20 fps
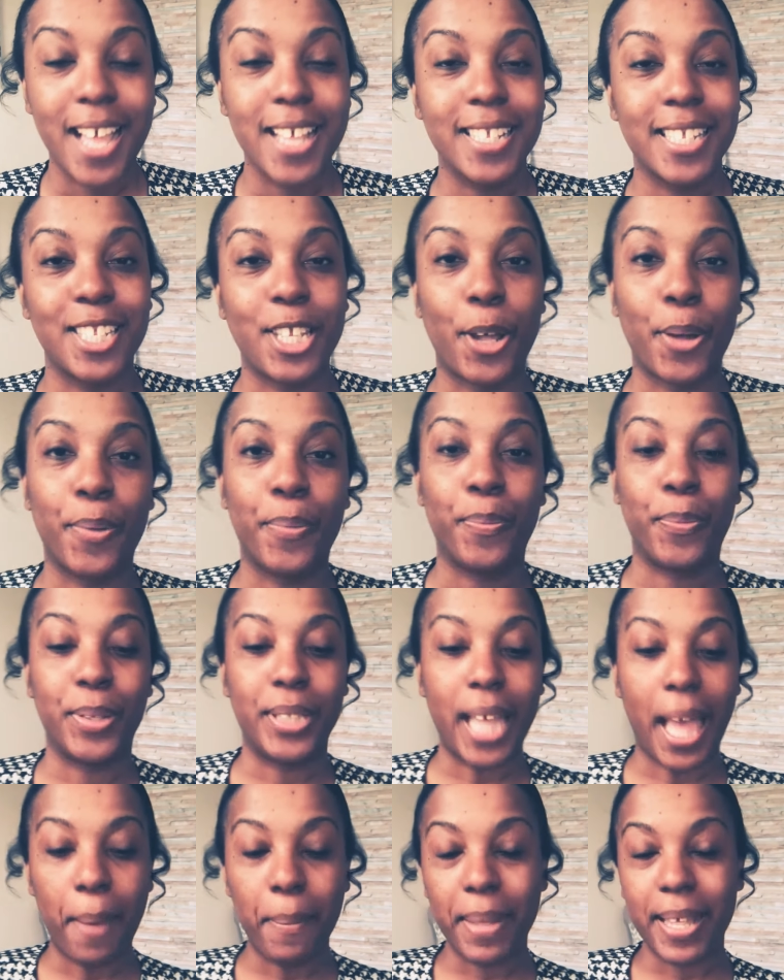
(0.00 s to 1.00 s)
So with
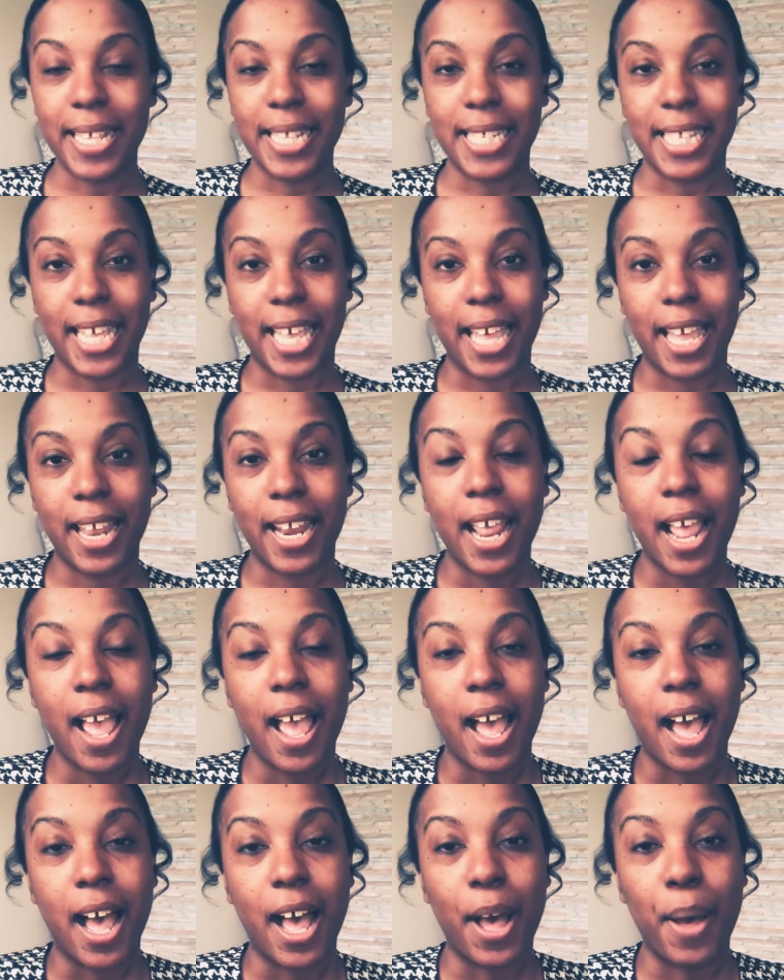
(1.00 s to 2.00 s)
that being said,
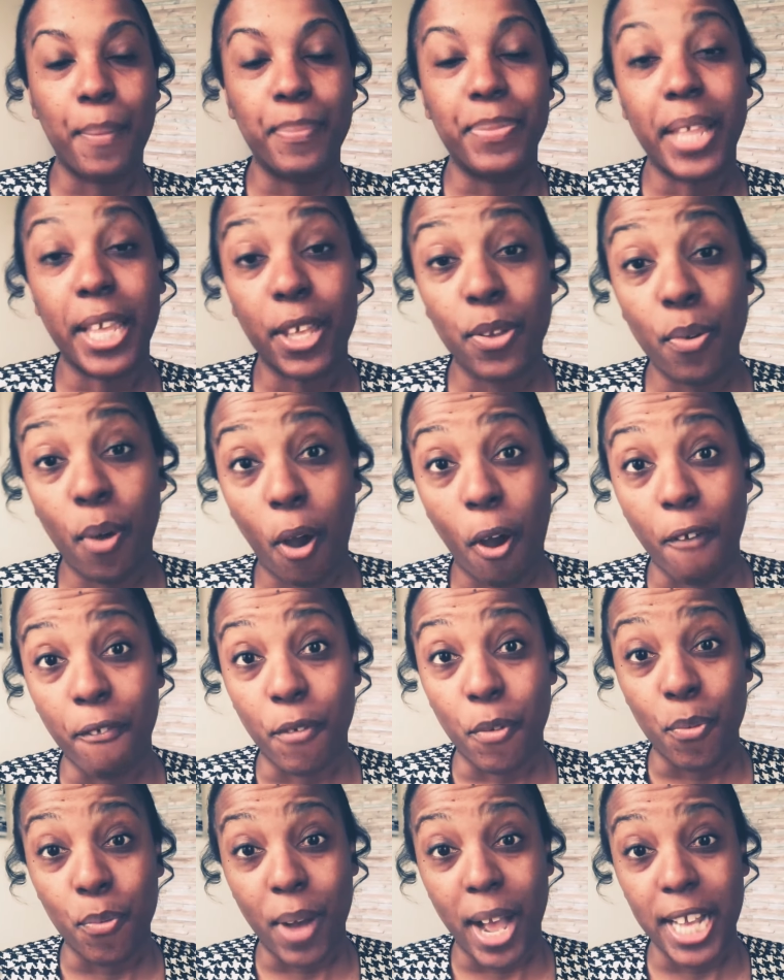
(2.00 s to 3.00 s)
thank you all
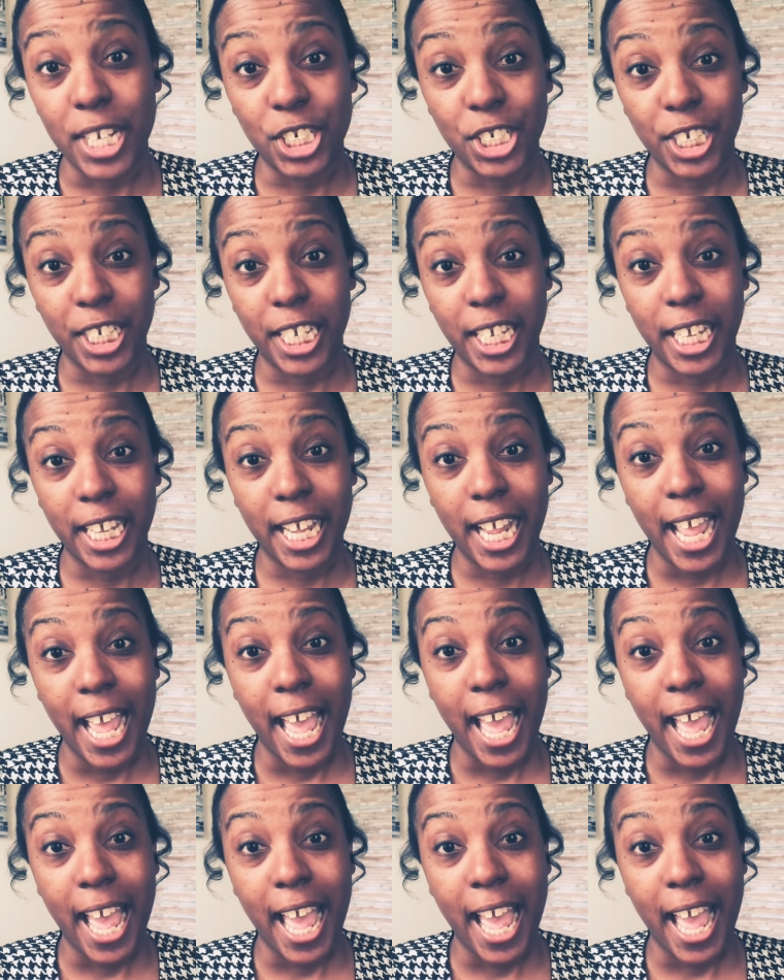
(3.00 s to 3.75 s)
for watching.